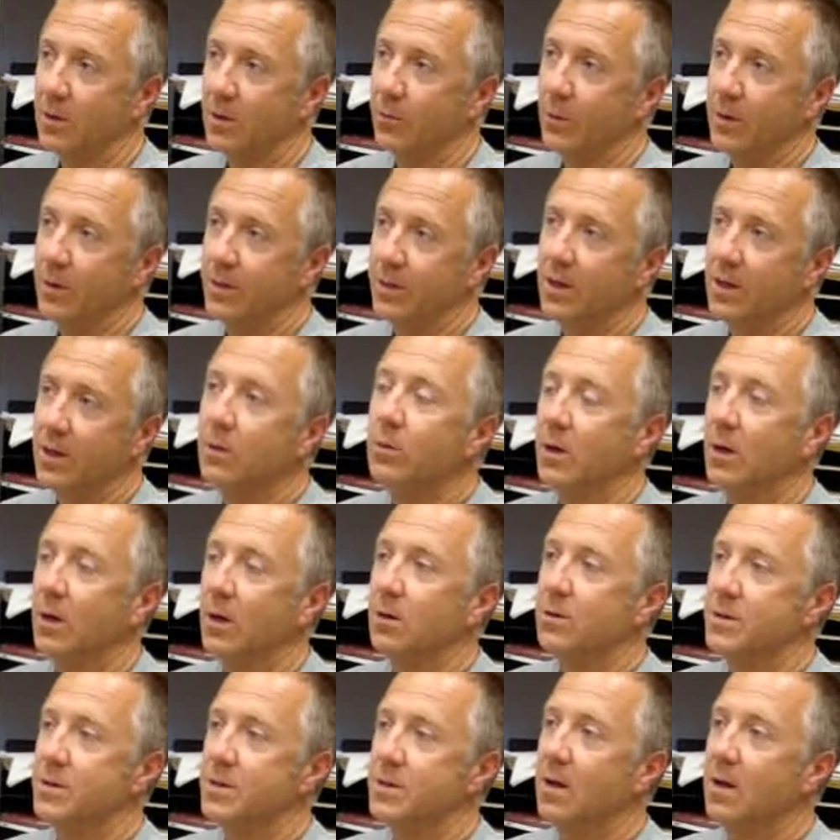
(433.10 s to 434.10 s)
If we think we
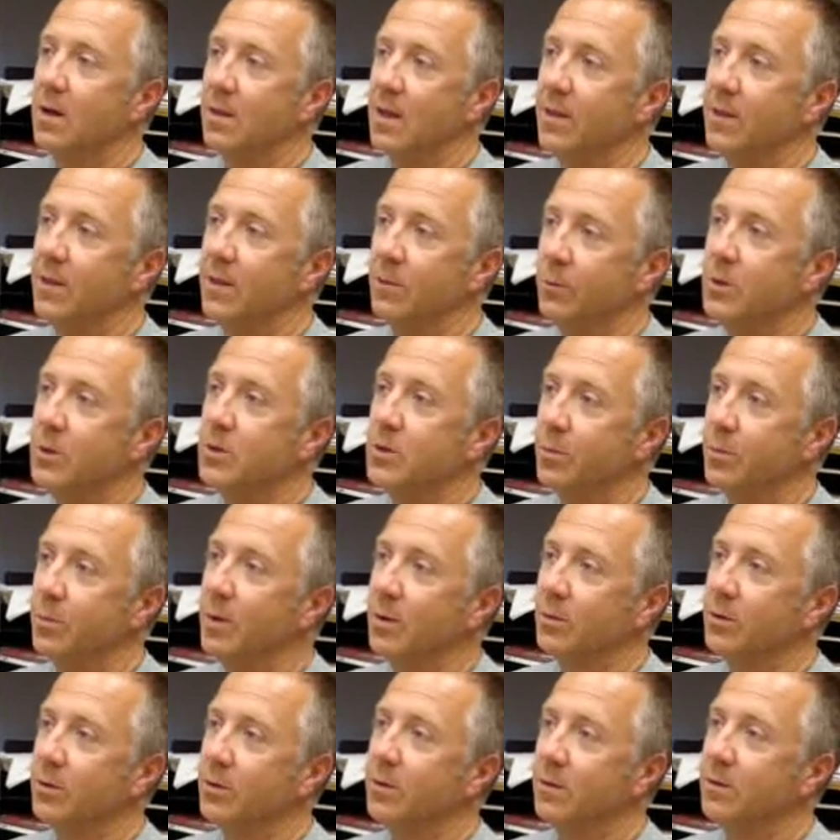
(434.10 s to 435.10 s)
understand that, then we should
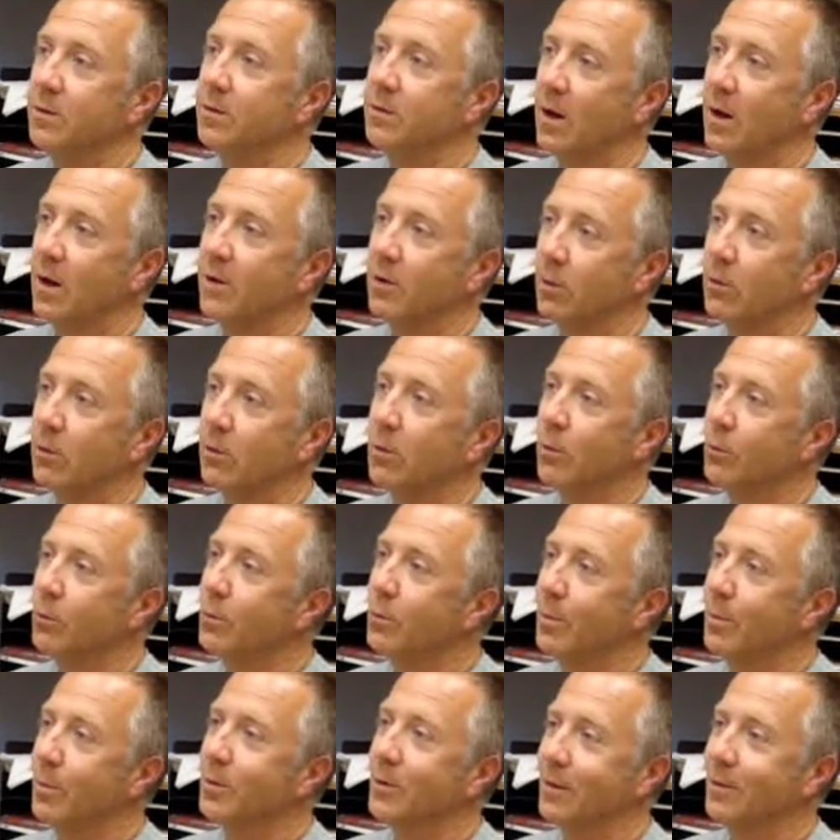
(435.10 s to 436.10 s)
be able to design our
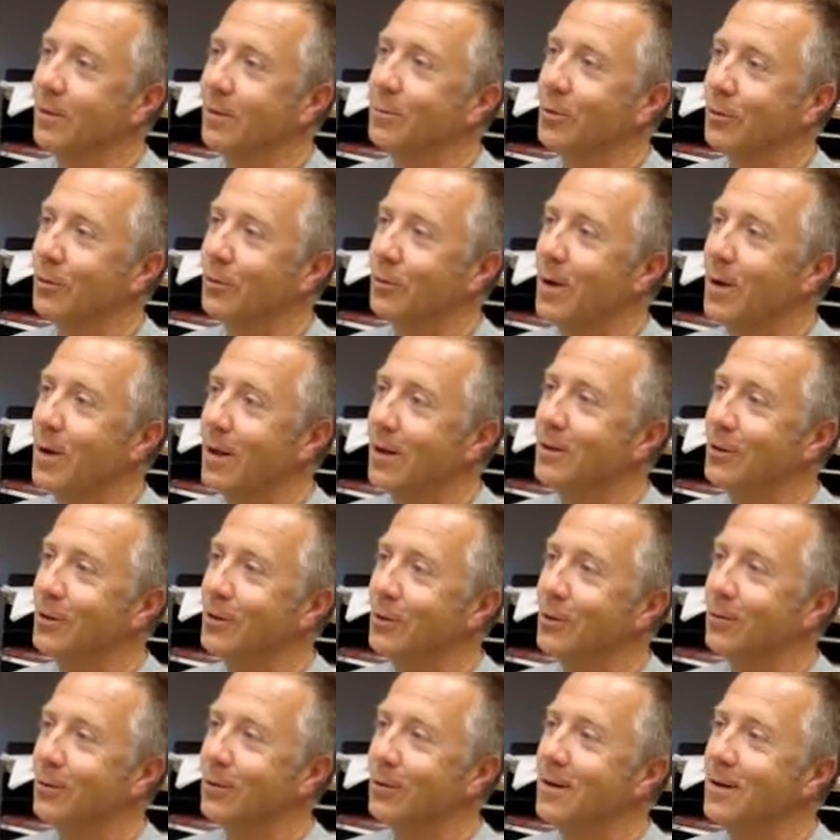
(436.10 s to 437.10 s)
own replicable
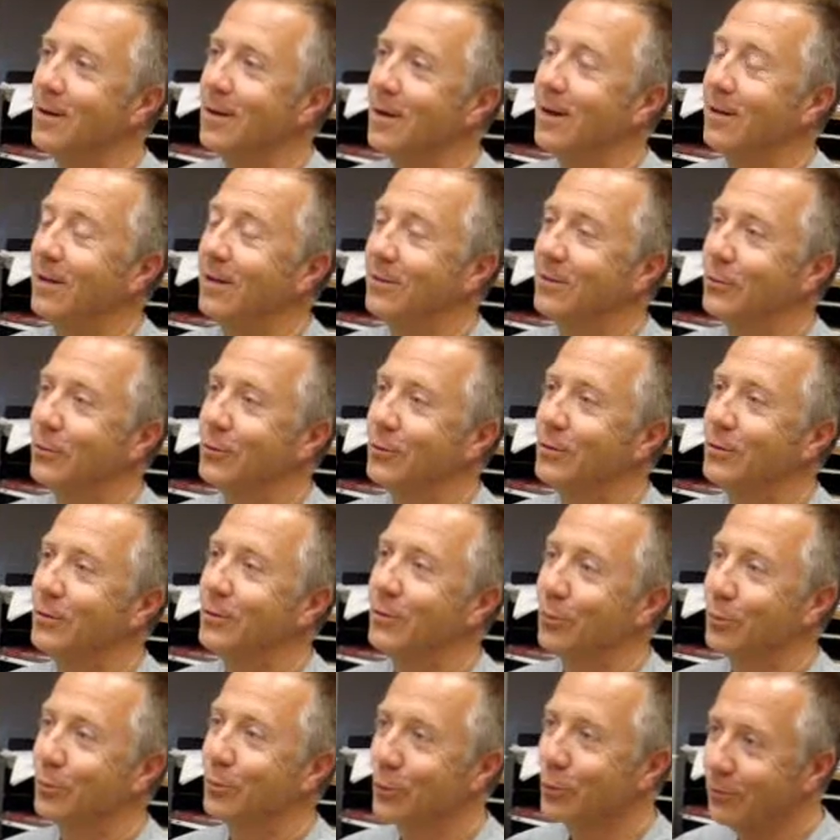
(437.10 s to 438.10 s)
molecule. And so
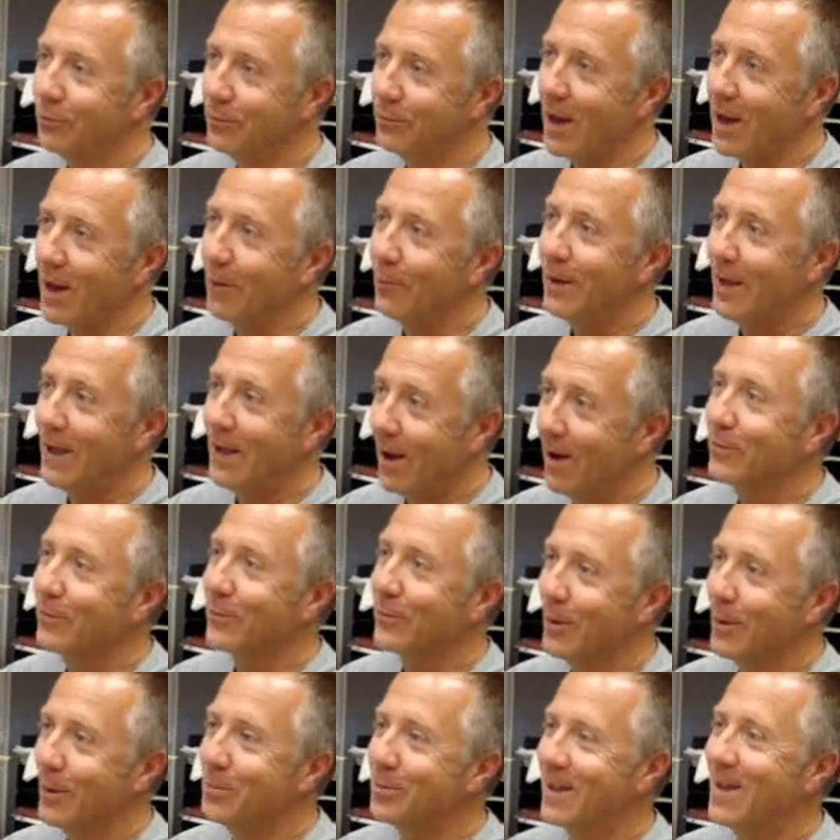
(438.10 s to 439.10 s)
to prove that, we
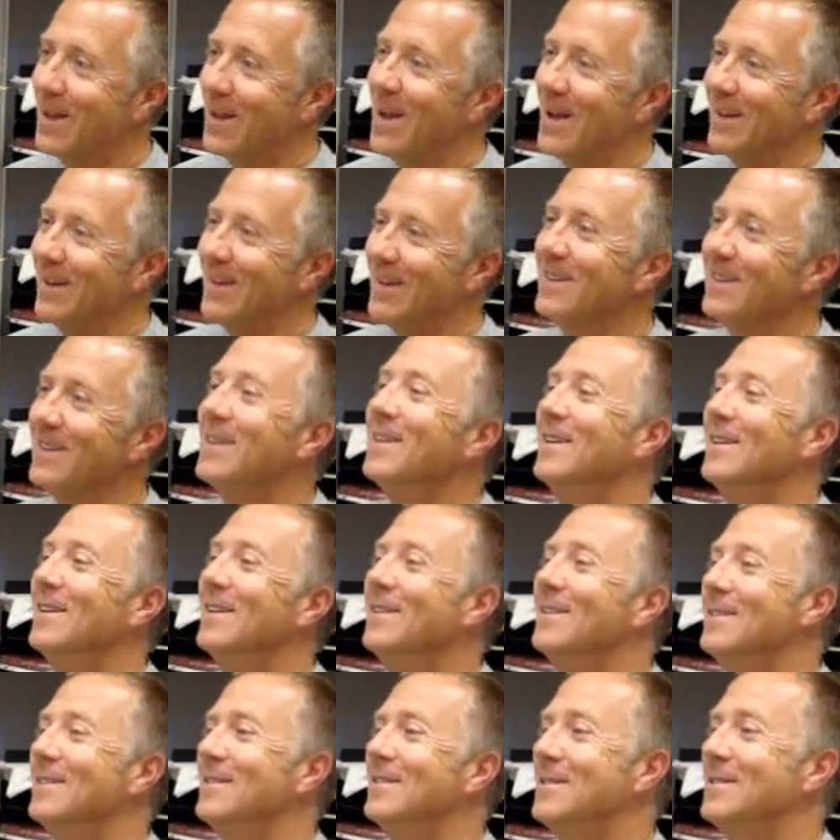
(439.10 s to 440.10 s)
have to replicate it.
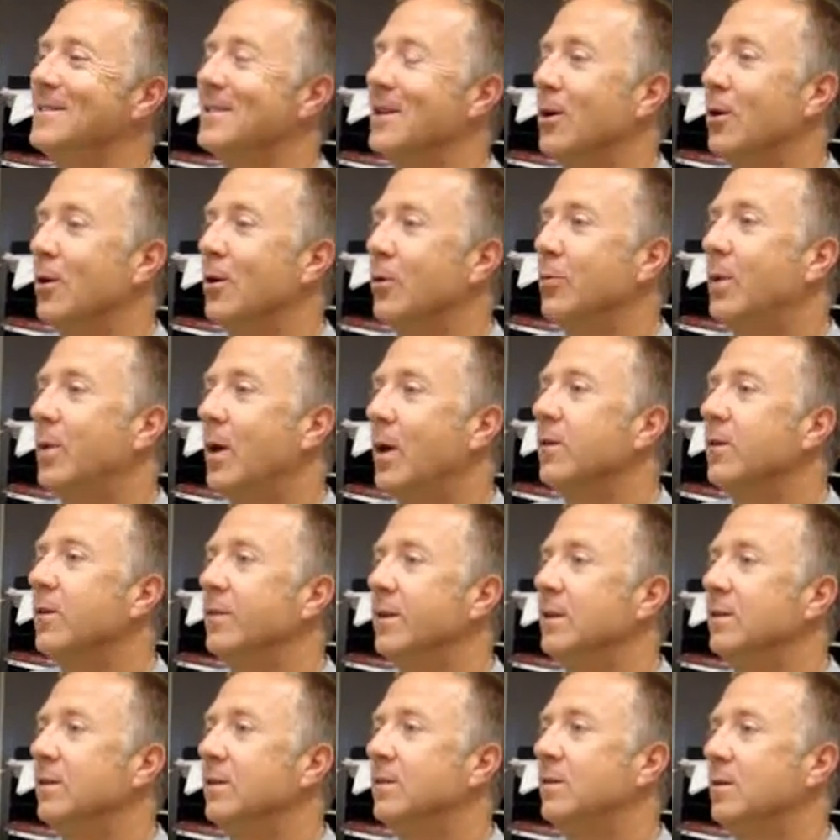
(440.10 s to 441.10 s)
So part
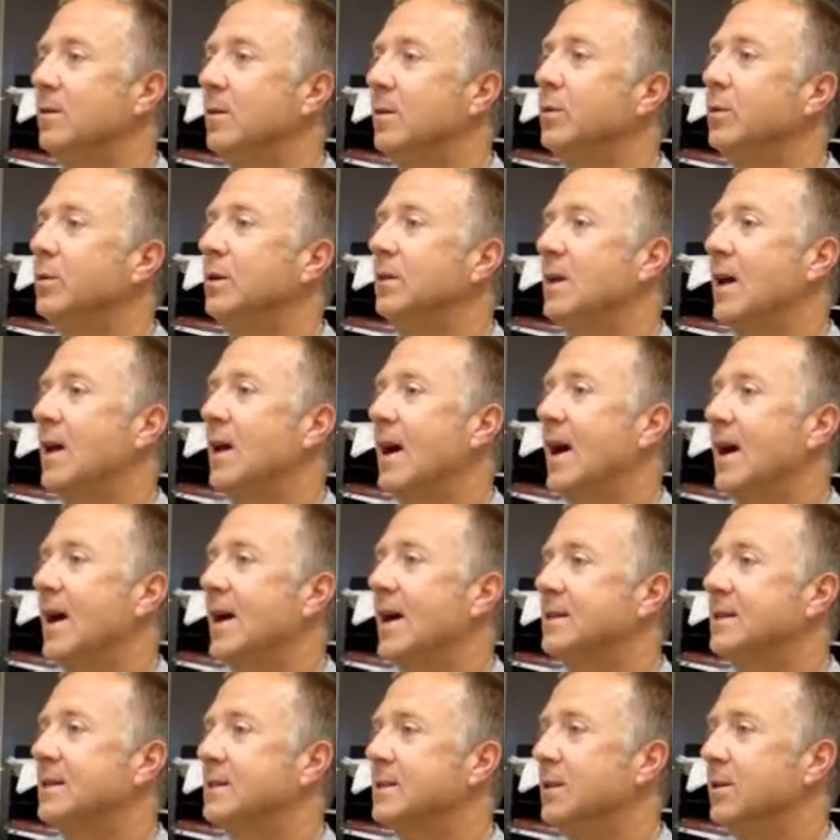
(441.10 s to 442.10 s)
of it is simply to
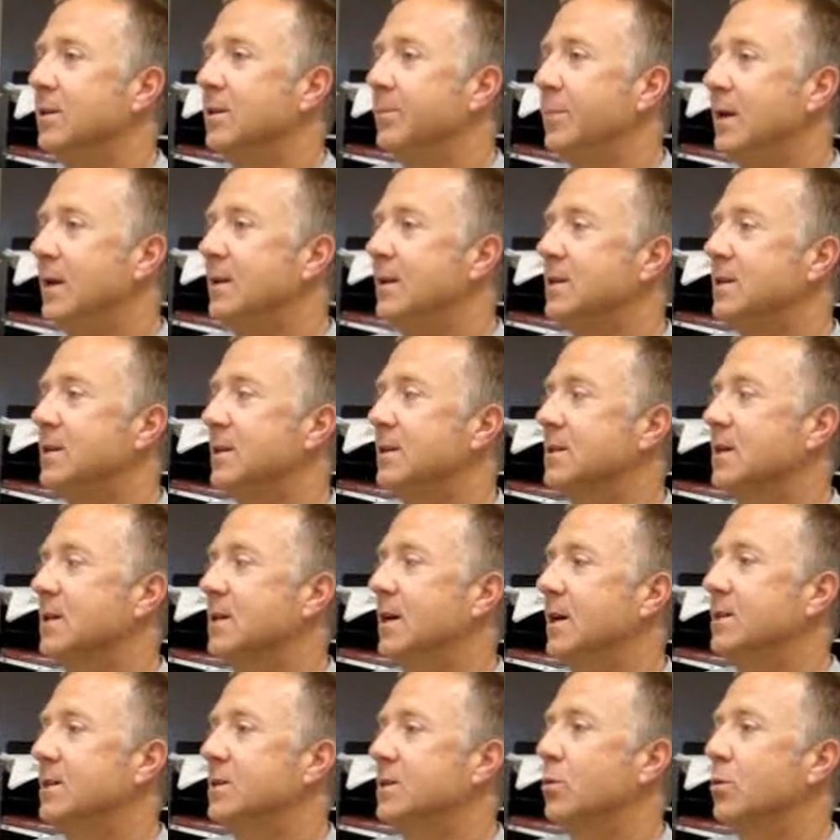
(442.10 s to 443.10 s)
ask the basic
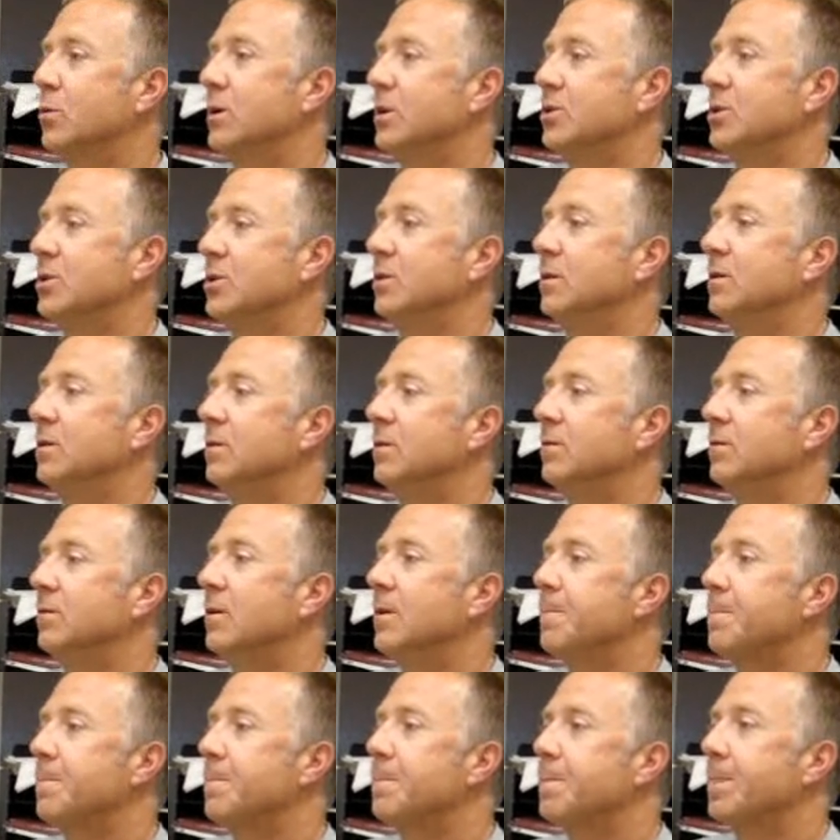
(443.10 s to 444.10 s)
science question of
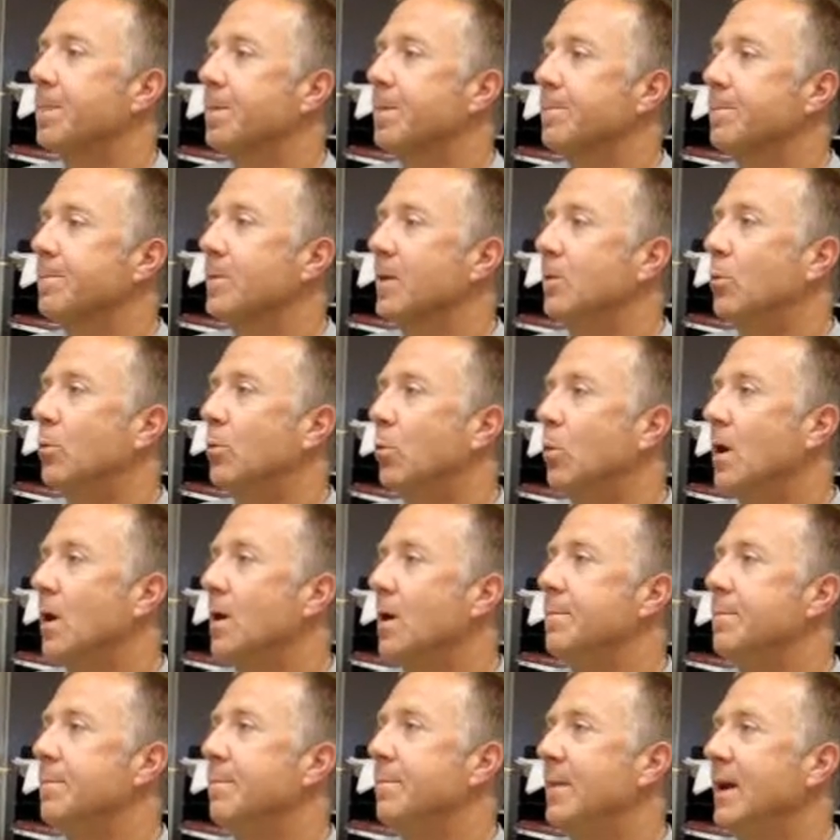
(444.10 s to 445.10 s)

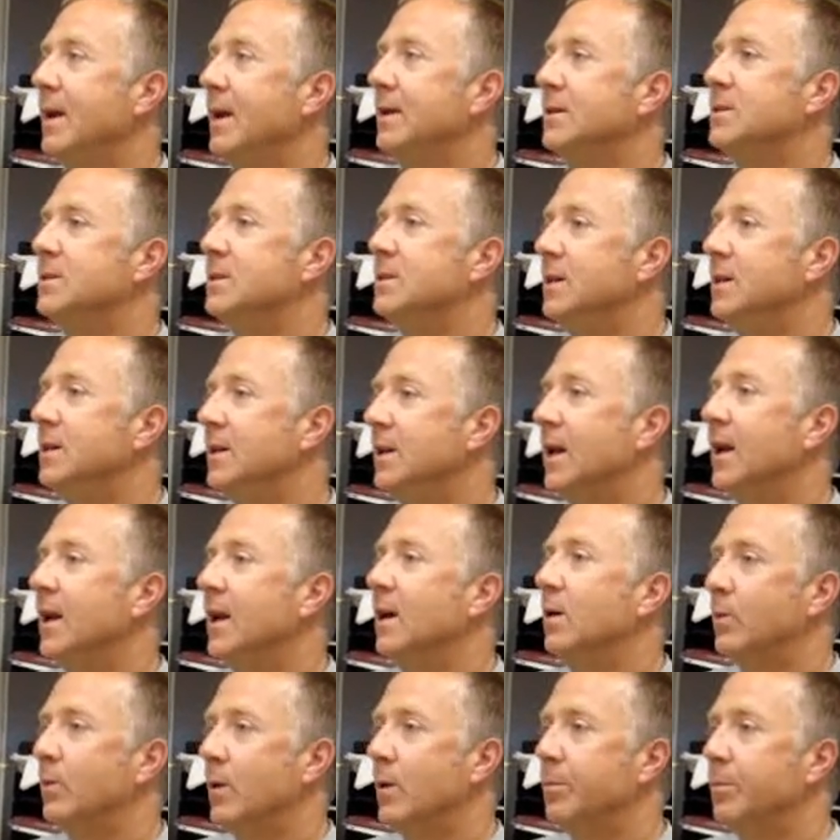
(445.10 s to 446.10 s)
what makes
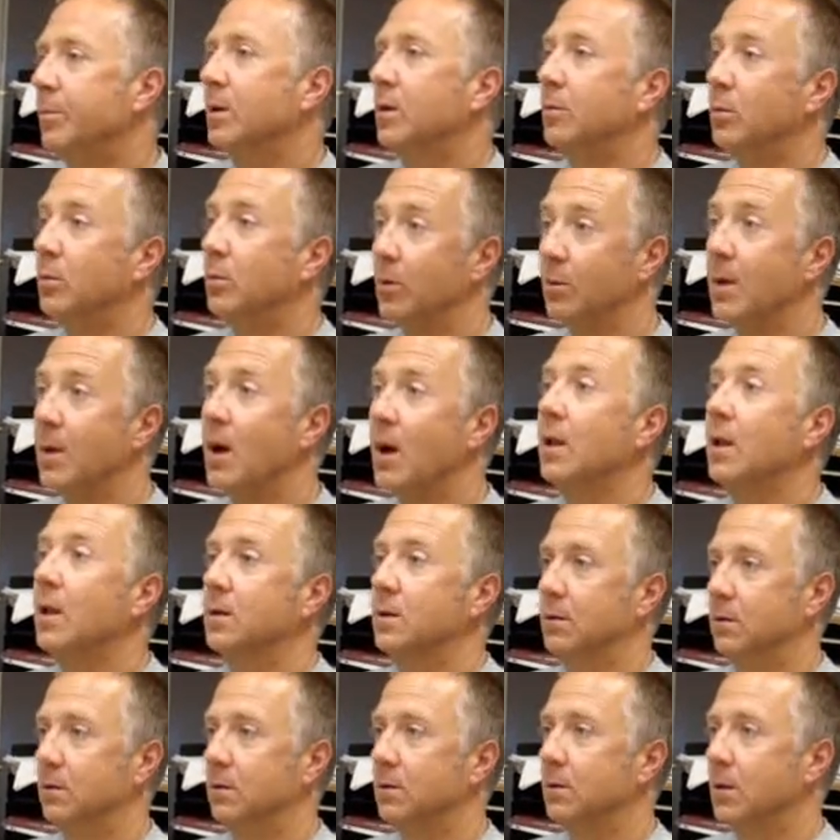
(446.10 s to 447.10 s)
DNA a replicable
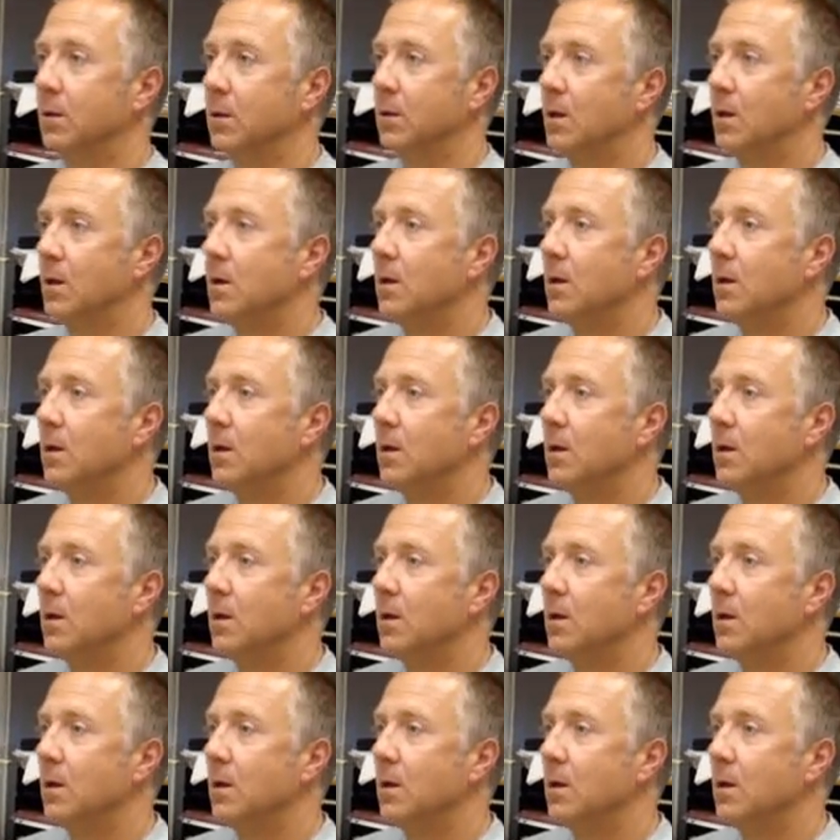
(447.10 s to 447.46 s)
molecule.